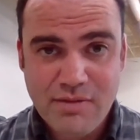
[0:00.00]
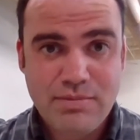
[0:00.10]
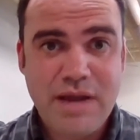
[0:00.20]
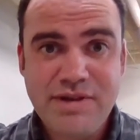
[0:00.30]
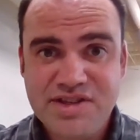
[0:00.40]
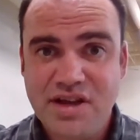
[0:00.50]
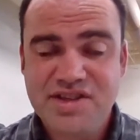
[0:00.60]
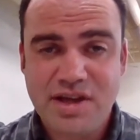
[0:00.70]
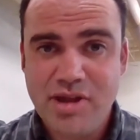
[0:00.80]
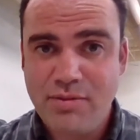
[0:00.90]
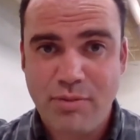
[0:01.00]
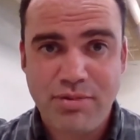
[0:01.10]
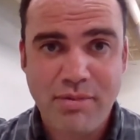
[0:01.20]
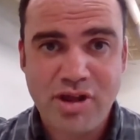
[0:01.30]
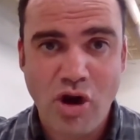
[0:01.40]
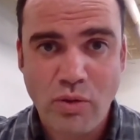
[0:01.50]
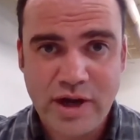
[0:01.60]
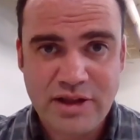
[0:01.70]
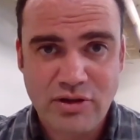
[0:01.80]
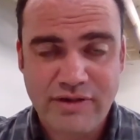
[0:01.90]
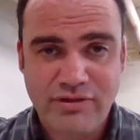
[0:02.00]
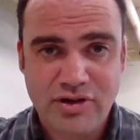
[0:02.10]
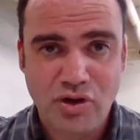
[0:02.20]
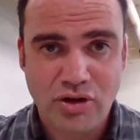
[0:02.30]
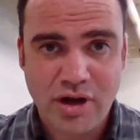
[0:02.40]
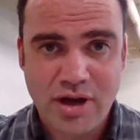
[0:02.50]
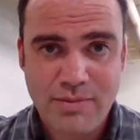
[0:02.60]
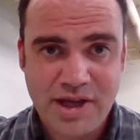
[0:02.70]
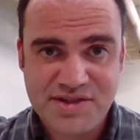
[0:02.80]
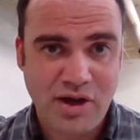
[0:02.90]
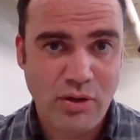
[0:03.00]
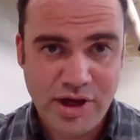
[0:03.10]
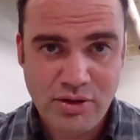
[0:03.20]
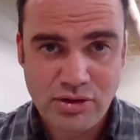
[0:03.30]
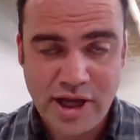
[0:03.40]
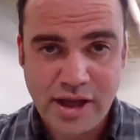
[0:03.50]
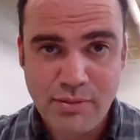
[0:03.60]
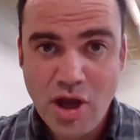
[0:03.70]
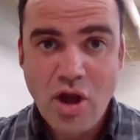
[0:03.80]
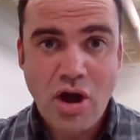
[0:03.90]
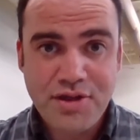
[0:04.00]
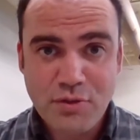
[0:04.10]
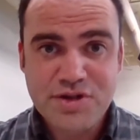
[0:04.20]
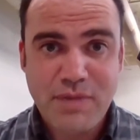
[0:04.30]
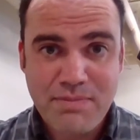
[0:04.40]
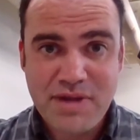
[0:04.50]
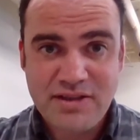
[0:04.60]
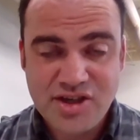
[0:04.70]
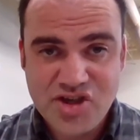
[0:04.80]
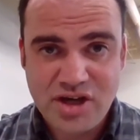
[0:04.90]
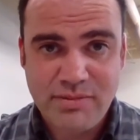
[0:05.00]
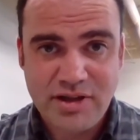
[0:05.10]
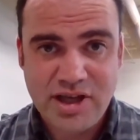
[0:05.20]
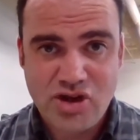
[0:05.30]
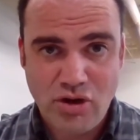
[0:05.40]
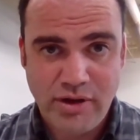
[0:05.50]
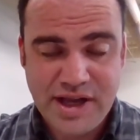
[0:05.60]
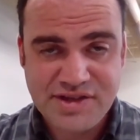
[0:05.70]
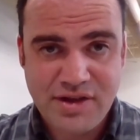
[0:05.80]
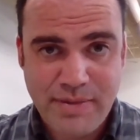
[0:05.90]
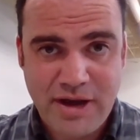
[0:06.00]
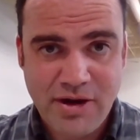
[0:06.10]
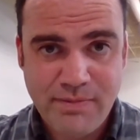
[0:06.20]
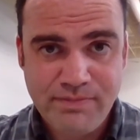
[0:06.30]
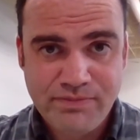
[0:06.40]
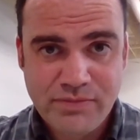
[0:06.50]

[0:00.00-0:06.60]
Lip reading: Maybe some of them are probably already looking for dirt on him because they already don't like him. Other ones might be legitimately curious about him.